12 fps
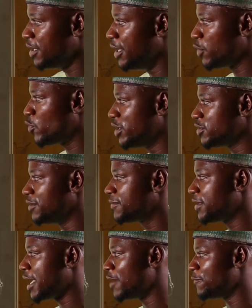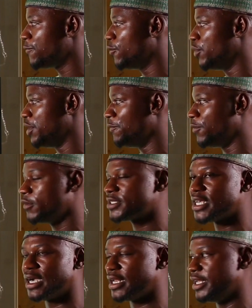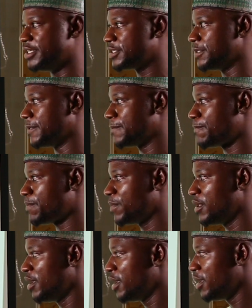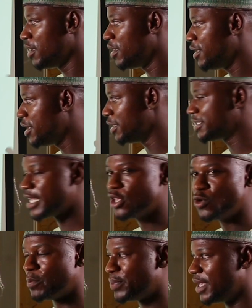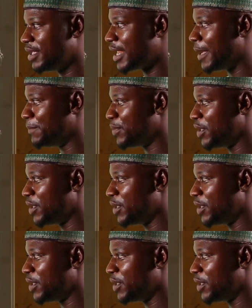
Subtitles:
Then question 3 and 4 involves calculation. Here, take your pen and